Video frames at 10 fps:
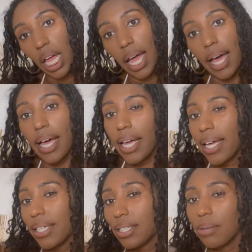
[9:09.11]

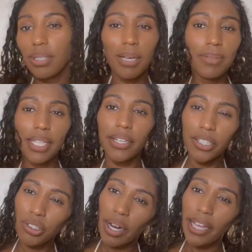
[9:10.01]
I sometimes air
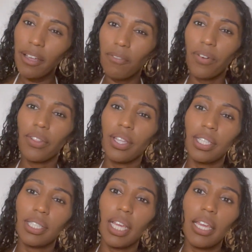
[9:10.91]
dry it for the
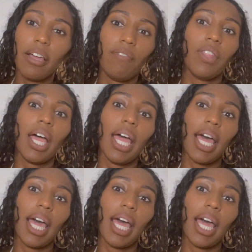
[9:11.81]
sake of not